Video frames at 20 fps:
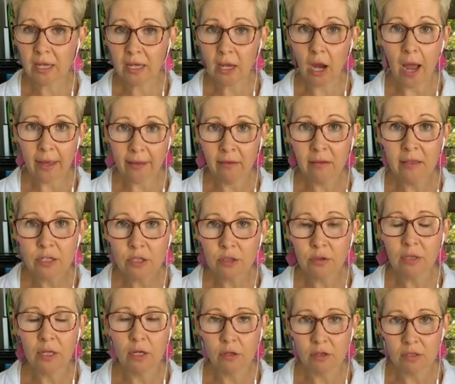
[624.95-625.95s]
Like, I
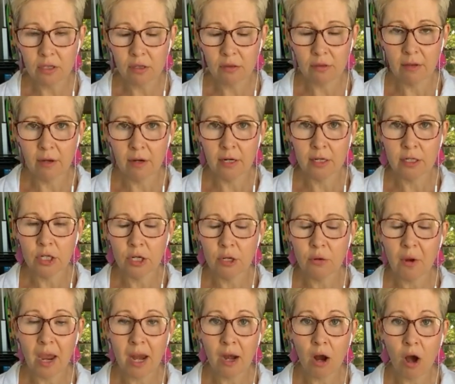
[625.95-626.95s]
literally got to
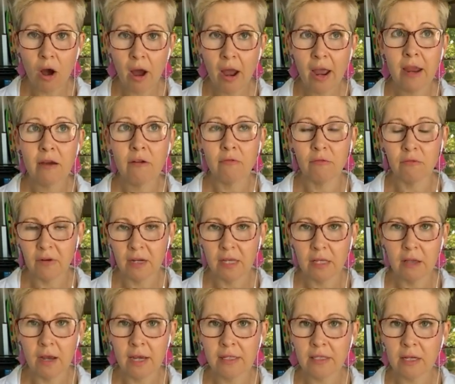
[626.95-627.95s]
32 and I
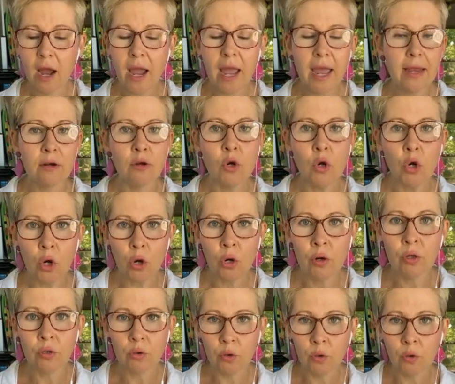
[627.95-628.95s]
realized I had
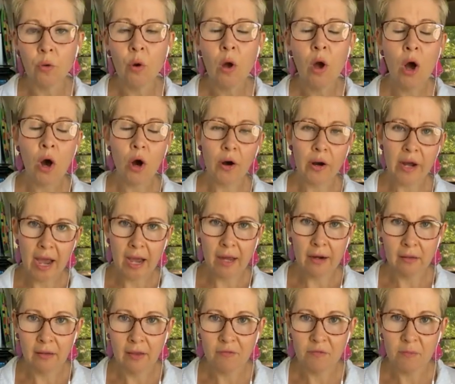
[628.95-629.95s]
no clue on
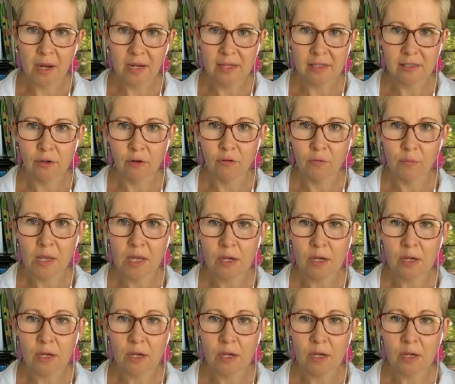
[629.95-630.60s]
how to love myself,